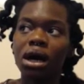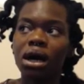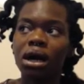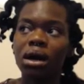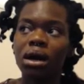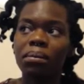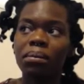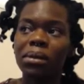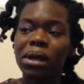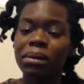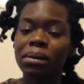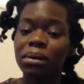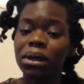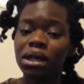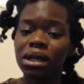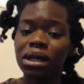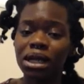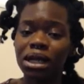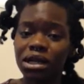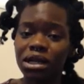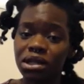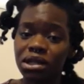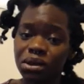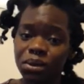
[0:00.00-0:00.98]
maybe a
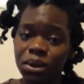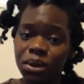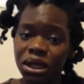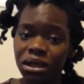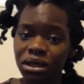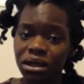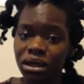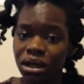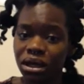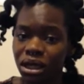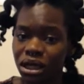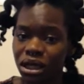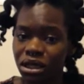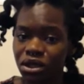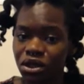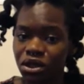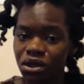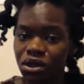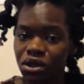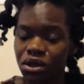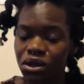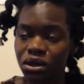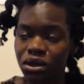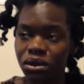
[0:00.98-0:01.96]
lace wig that I'd
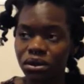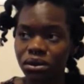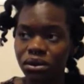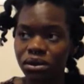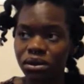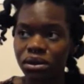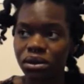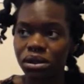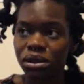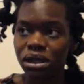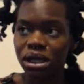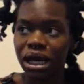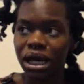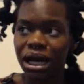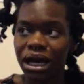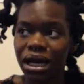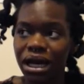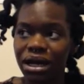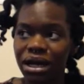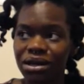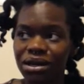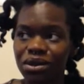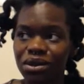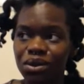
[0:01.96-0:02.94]
use,
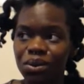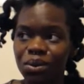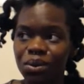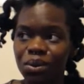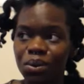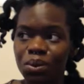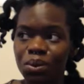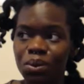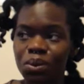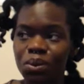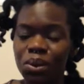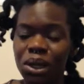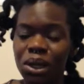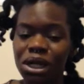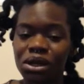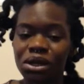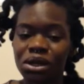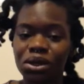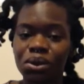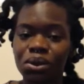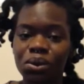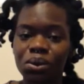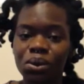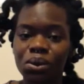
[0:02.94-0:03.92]
and when
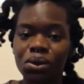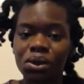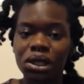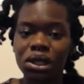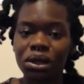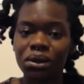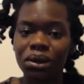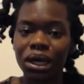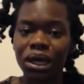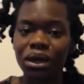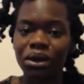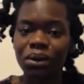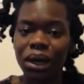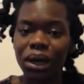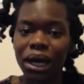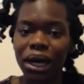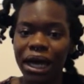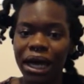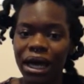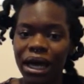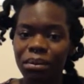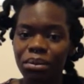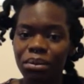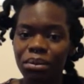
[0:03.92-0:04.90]
you also get your
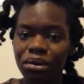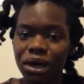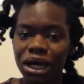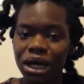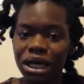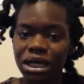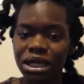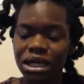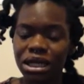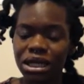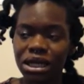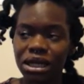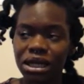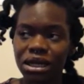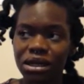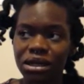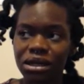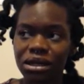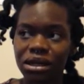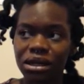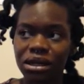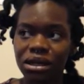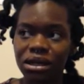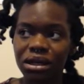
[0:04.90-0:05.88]
hair braided,
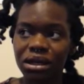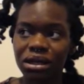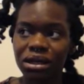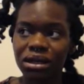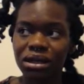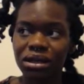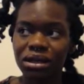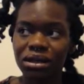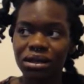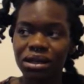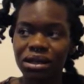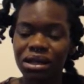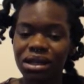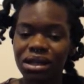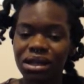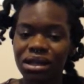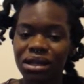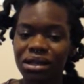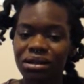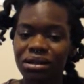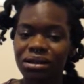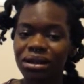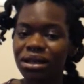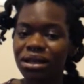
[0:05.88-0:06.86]

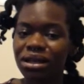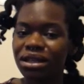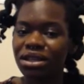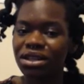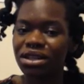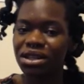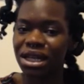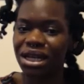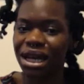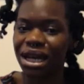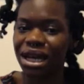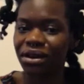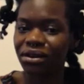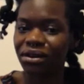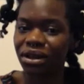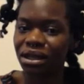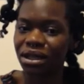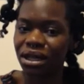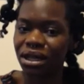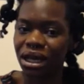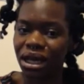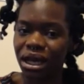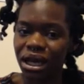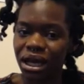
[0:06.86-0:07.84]
sharing
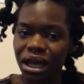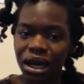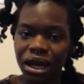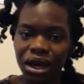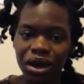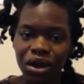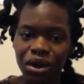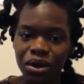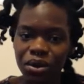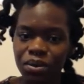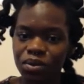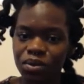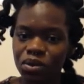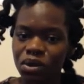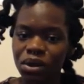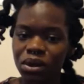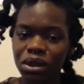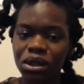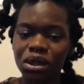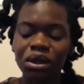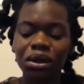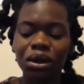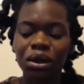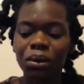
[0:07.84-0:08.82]
the hair comb, so I
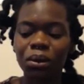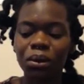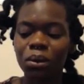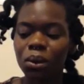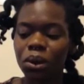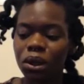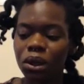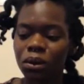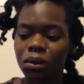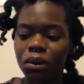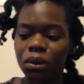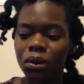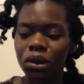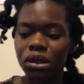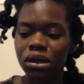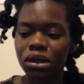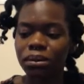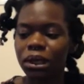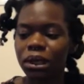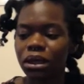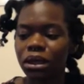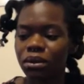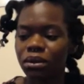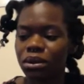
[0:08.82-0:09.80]
don't know what it was, but
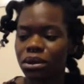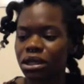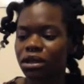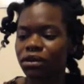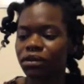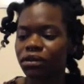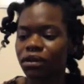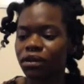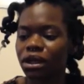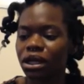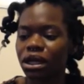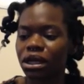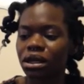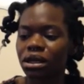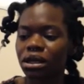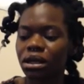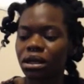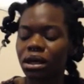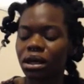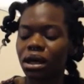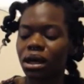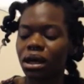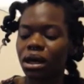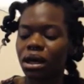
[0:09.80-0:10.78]
it was definitely
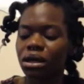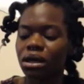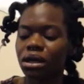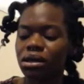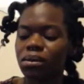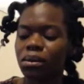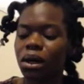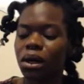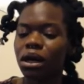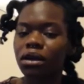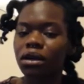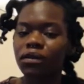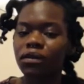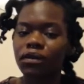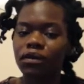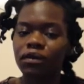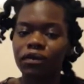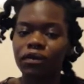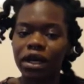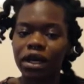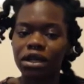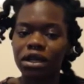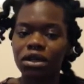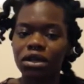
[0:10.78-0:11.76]
some kind of
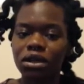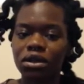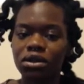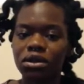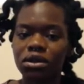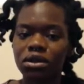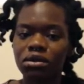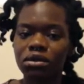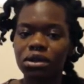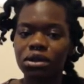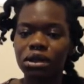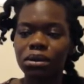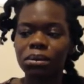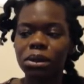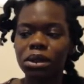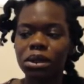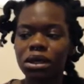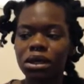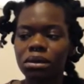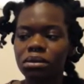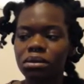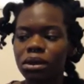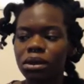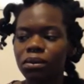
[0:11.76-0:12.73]
infection. So
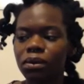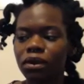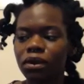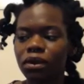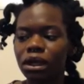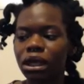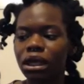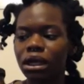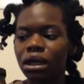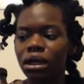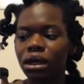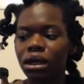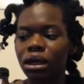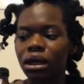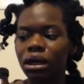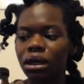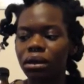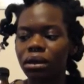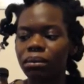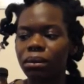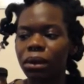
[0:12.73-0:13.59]
sometimes some of the um,